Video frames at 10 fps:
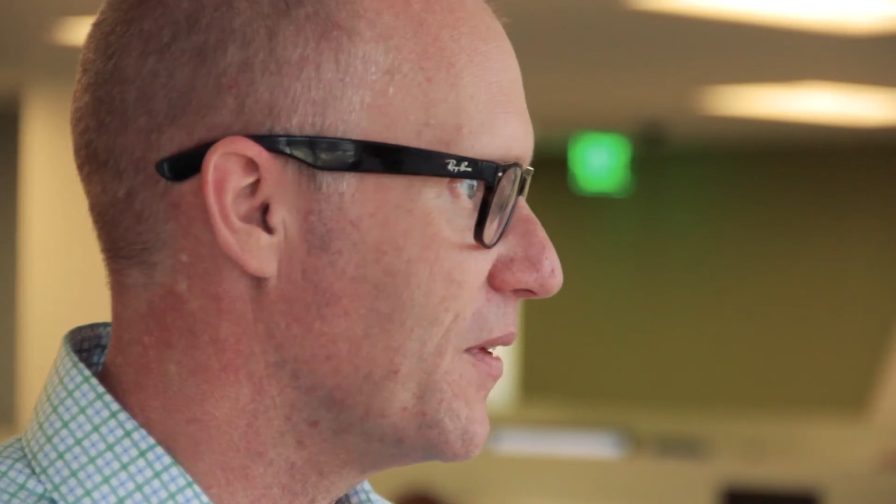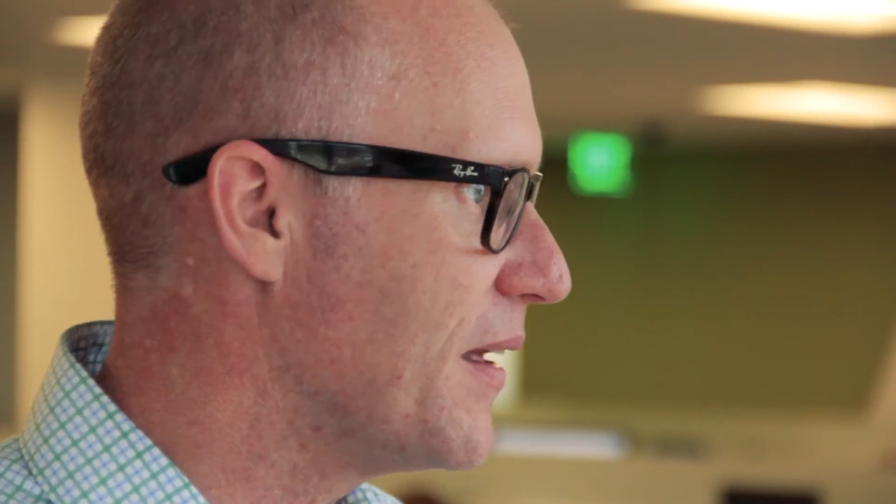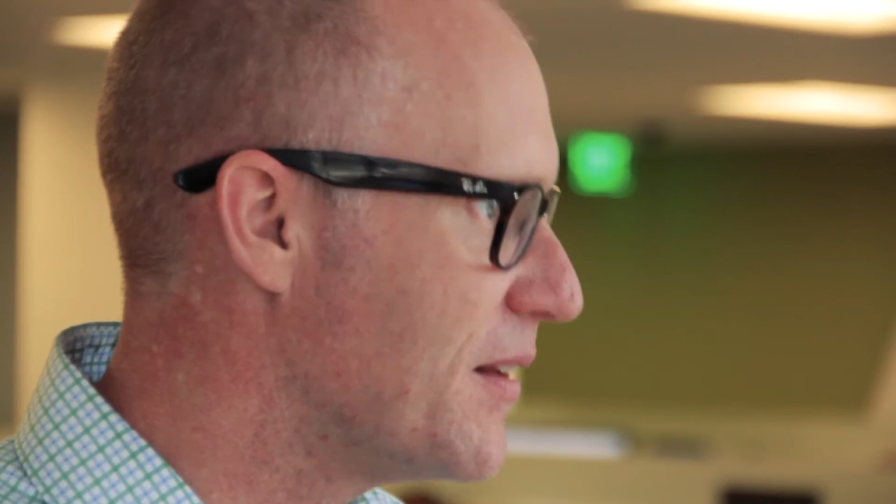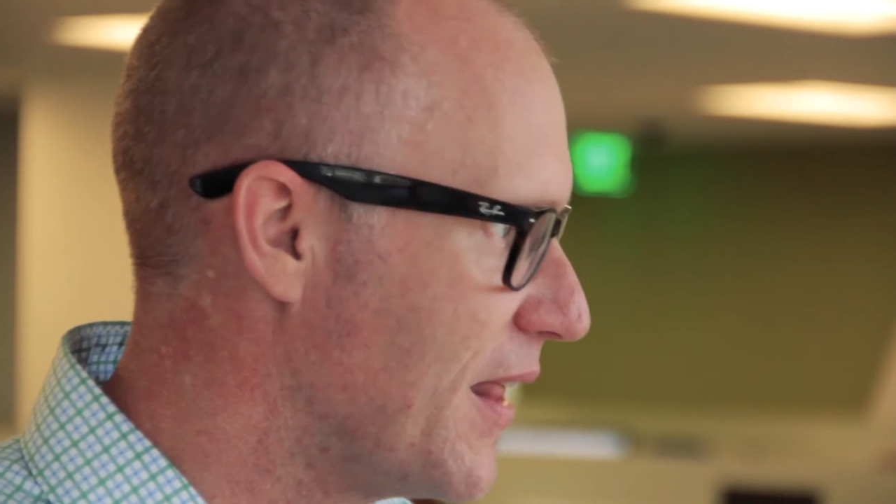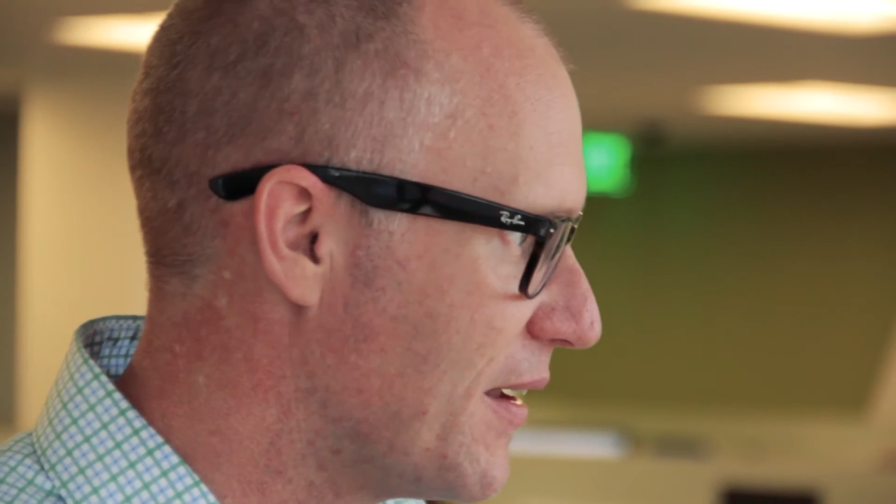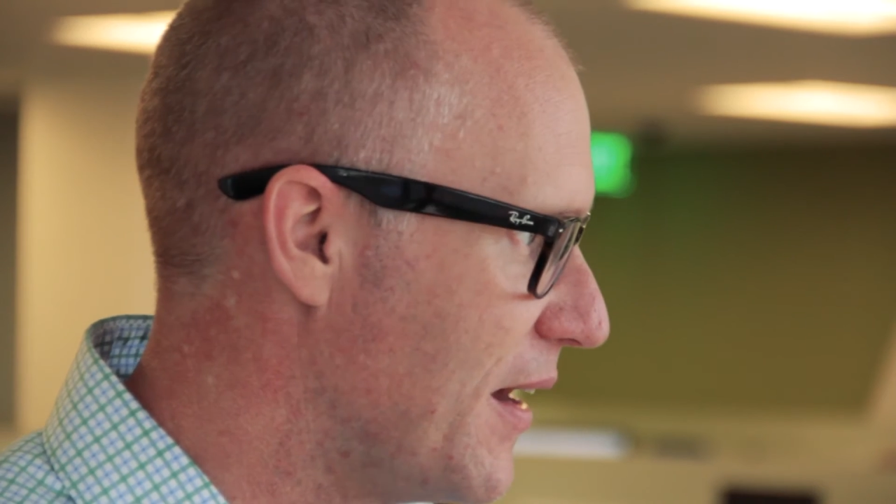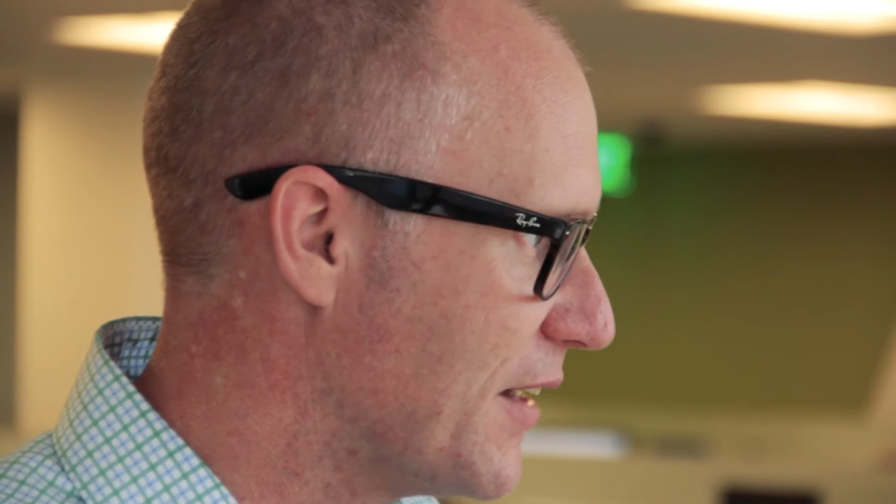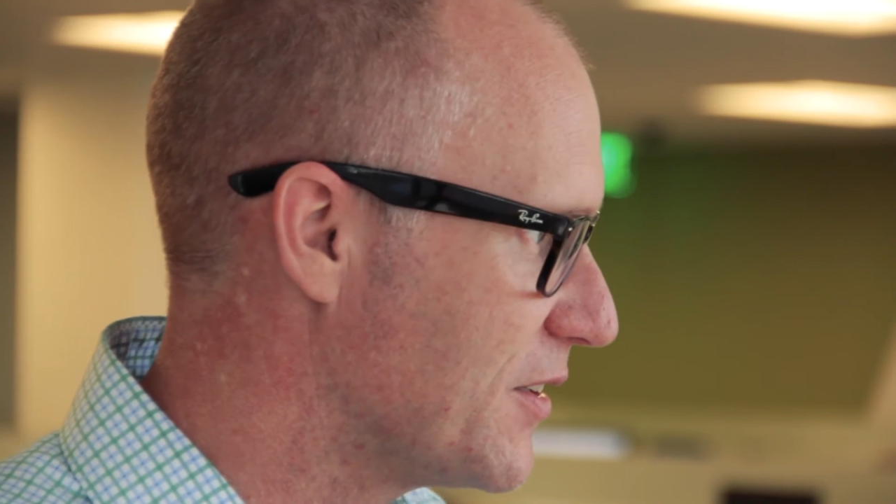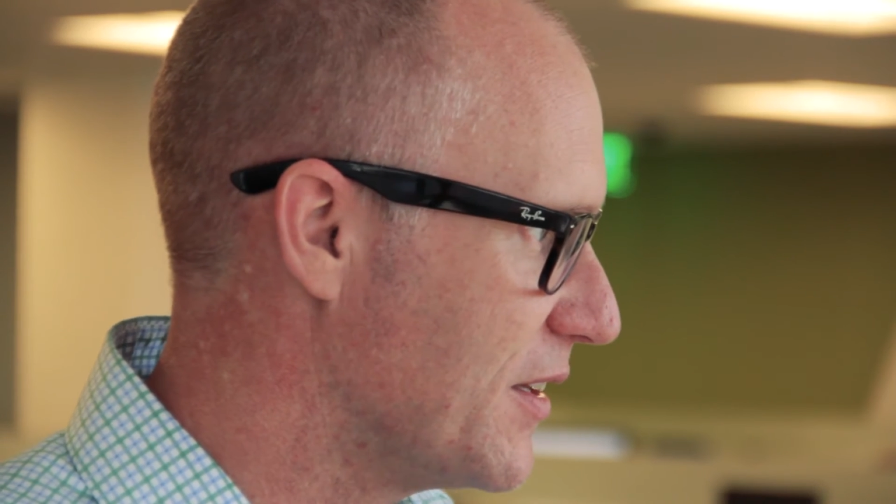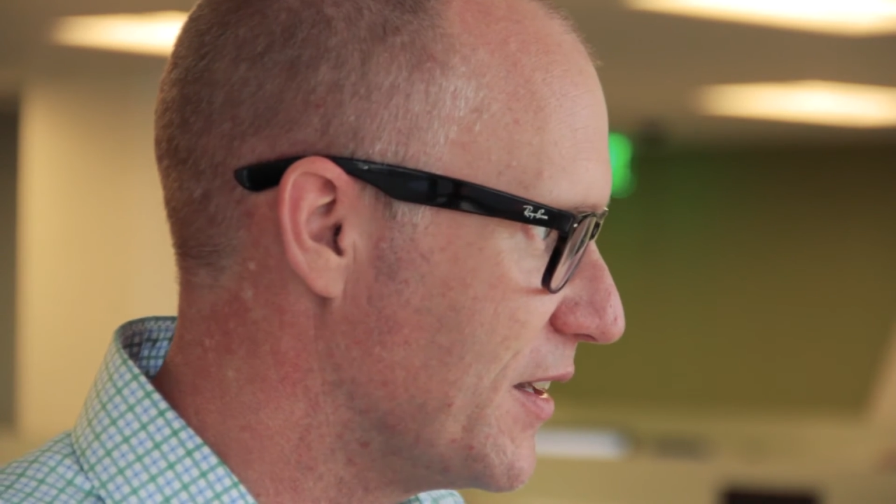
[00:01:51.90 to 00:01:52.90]
where they, they can
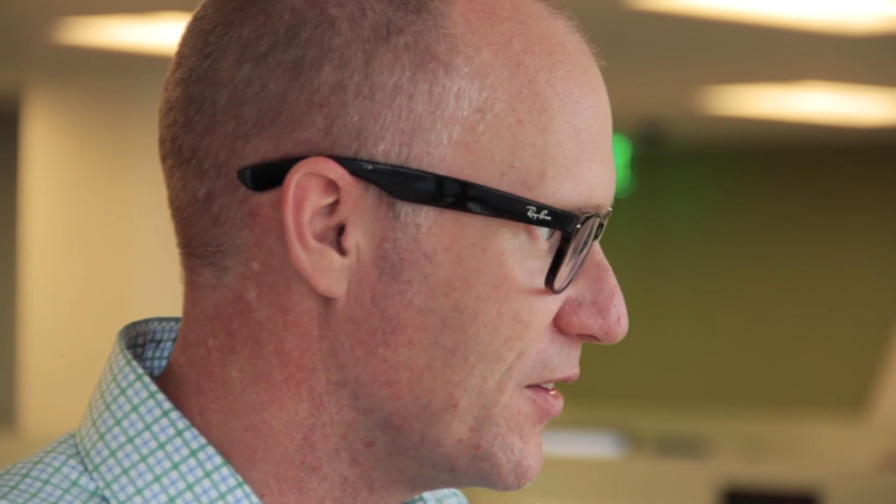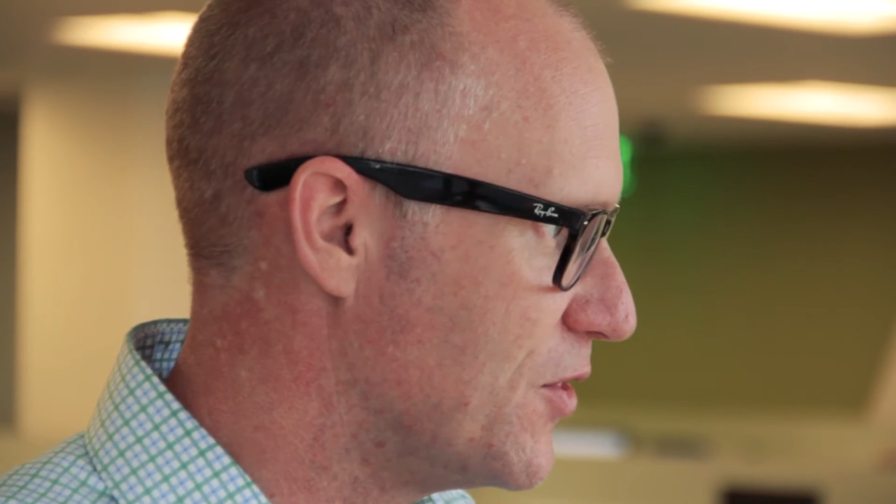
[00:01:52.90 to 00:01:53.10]
actually